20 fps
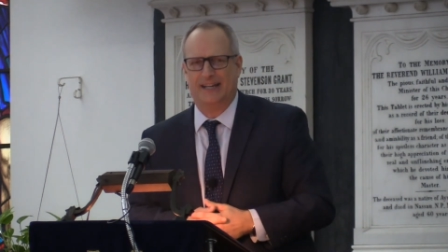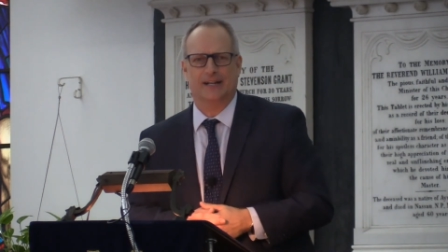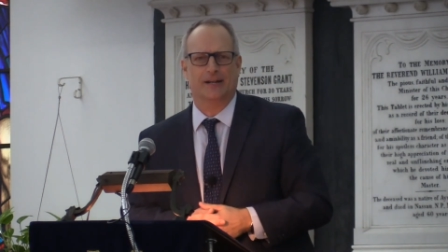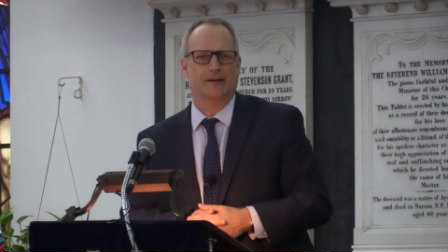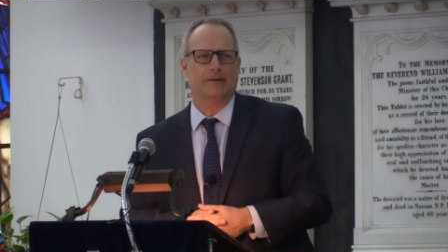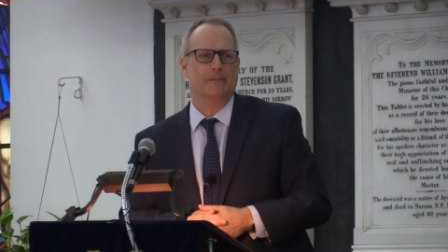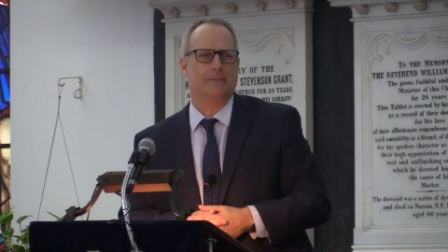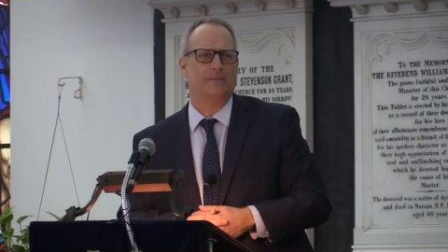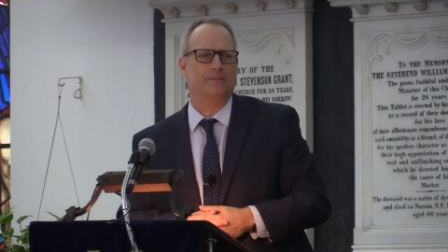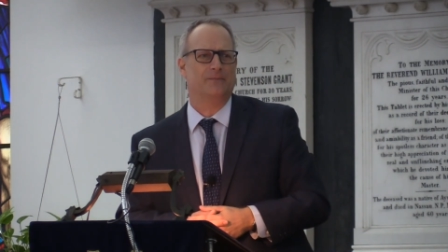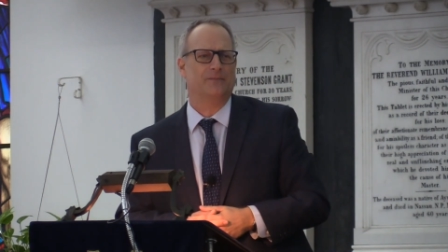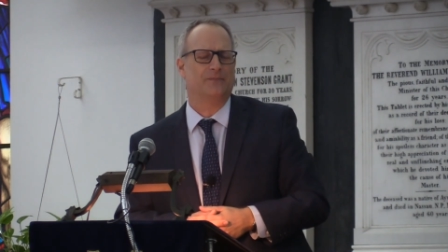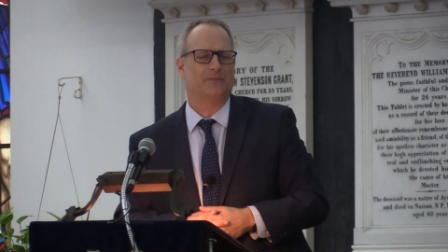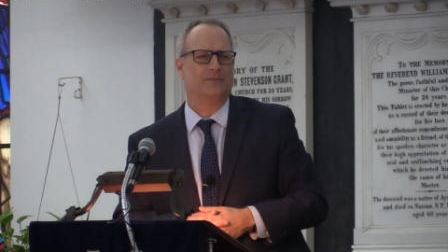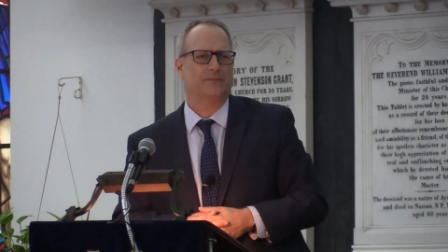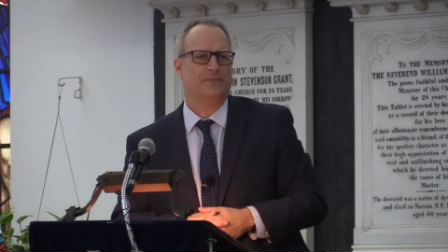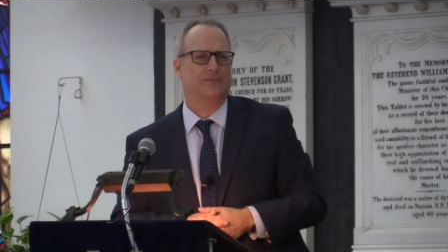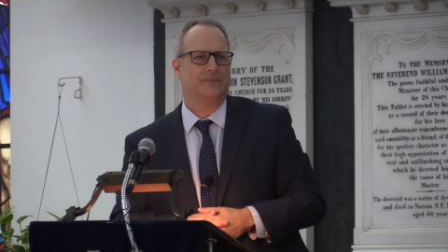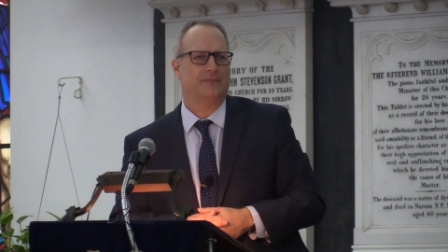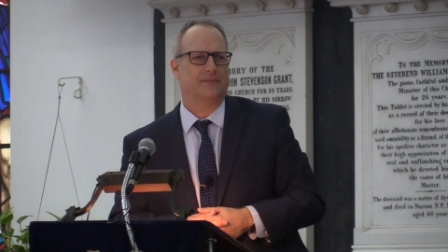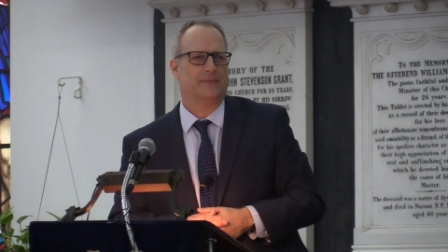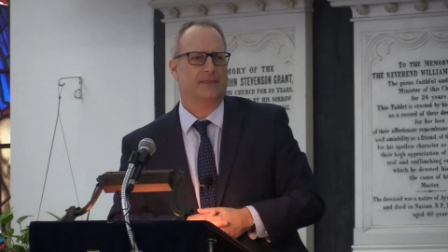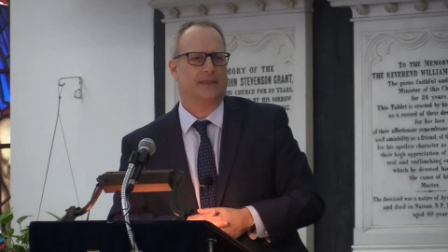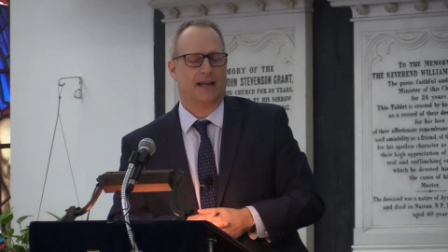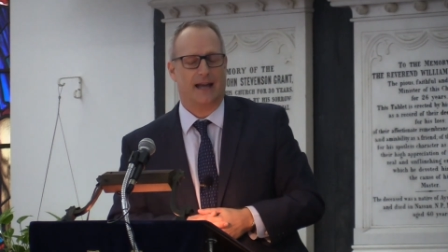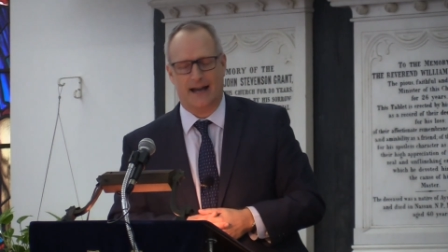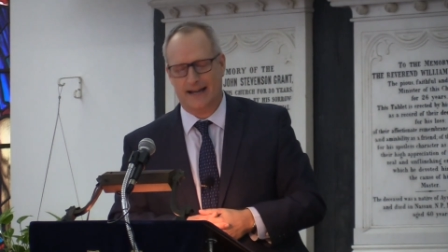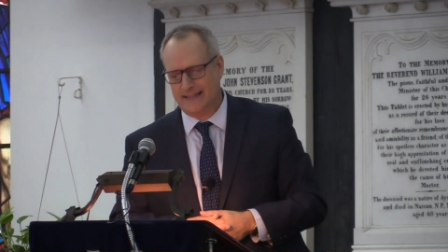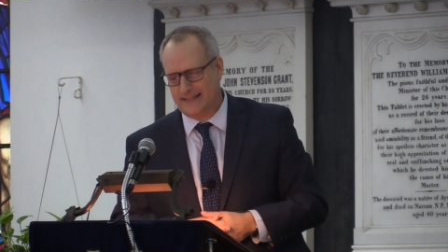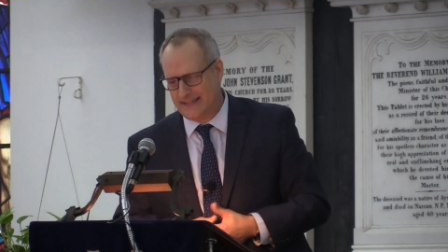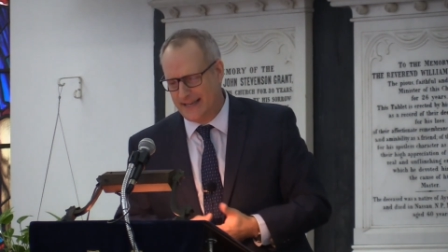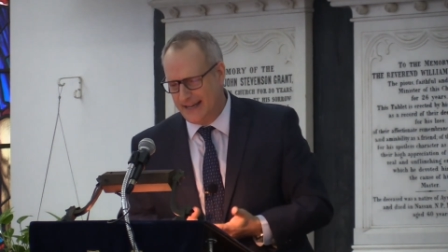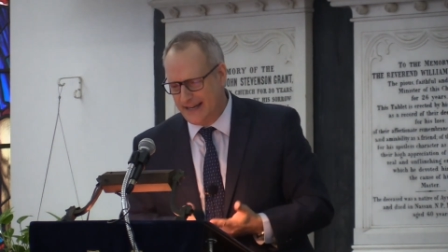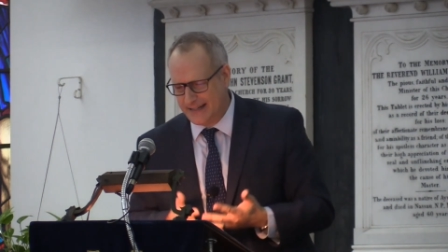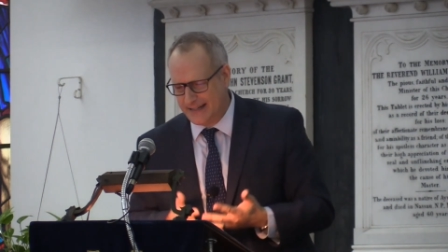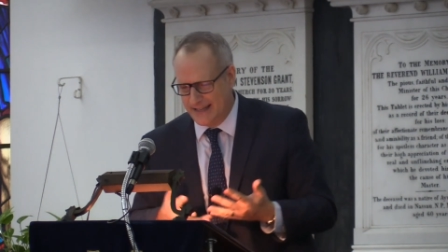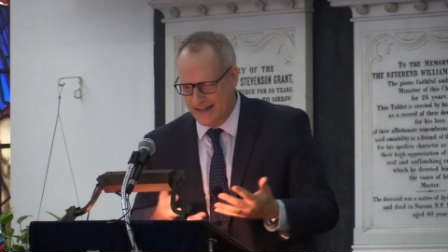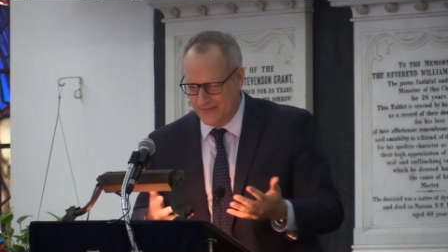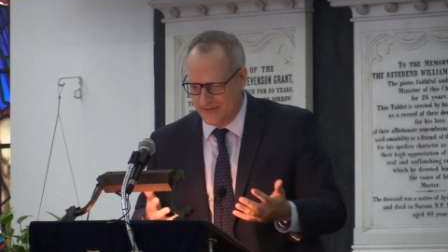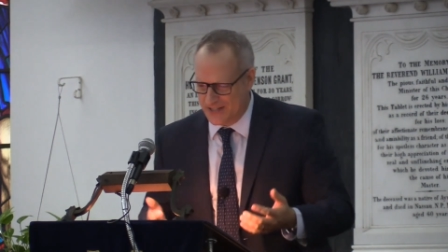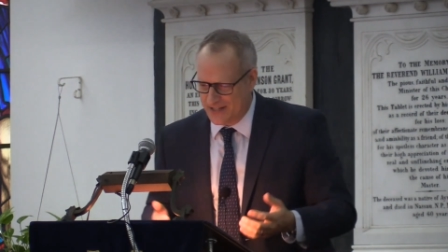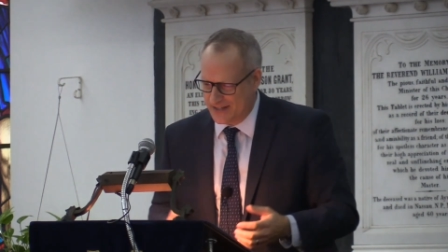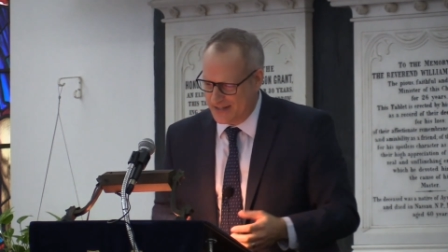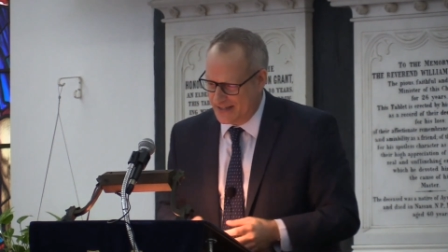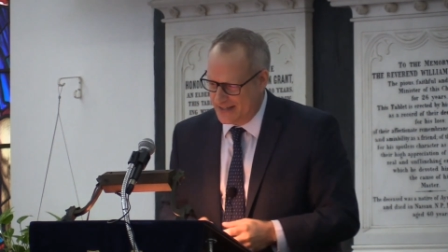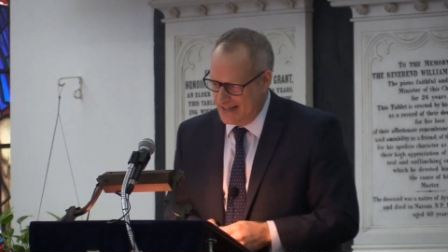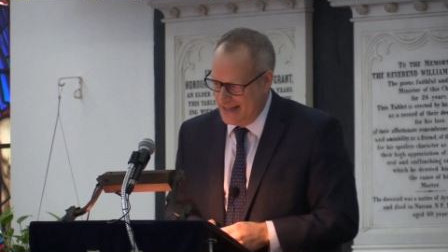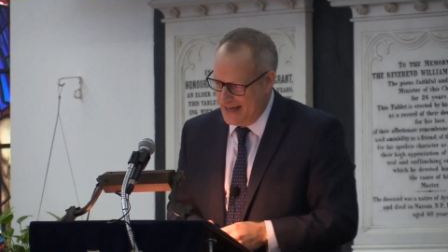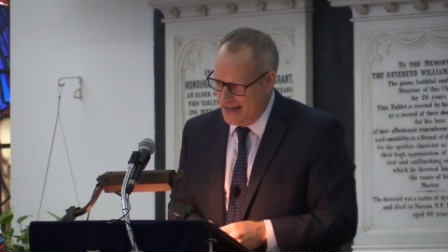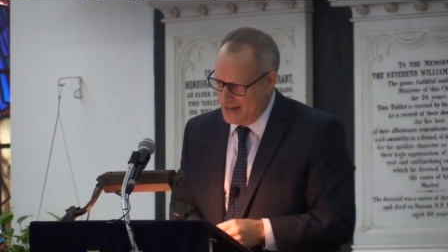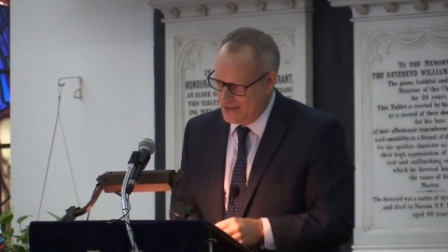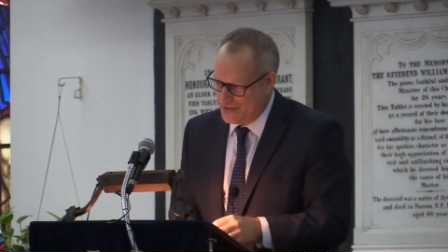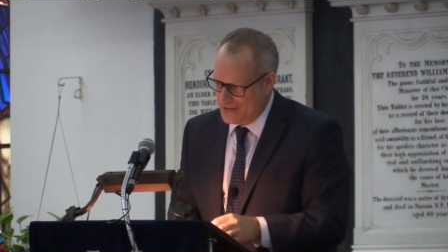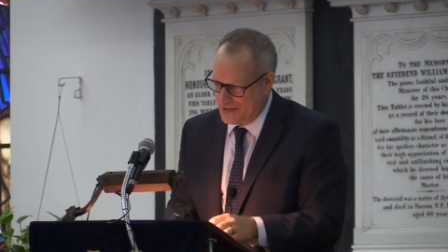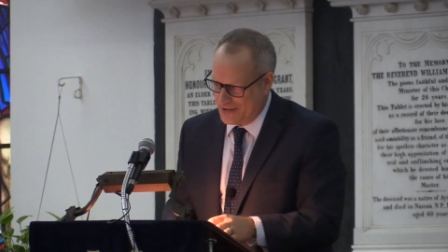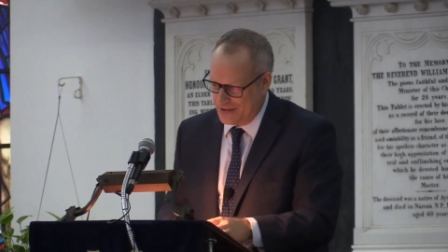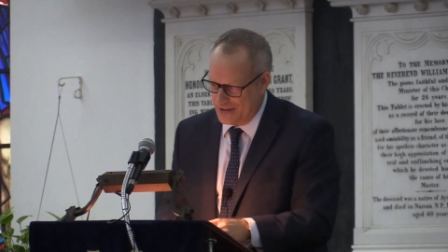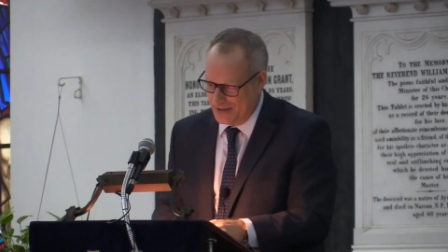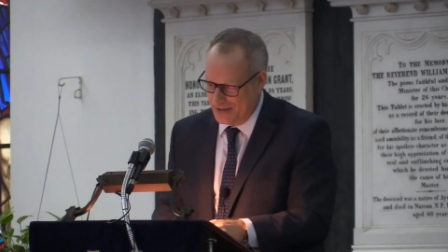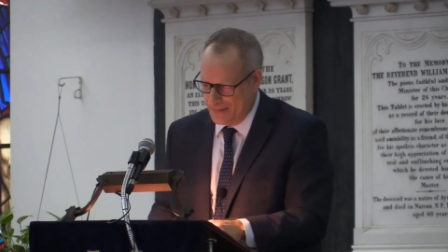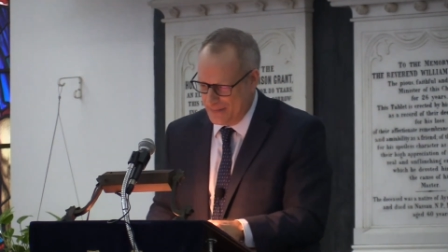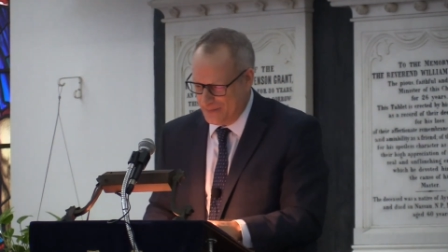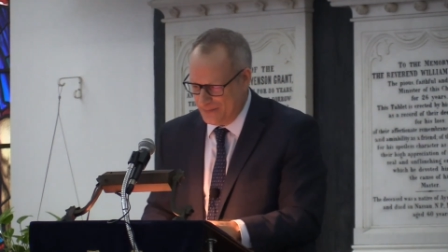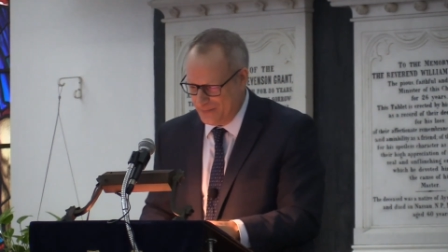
here? Isaiah gives us the answer.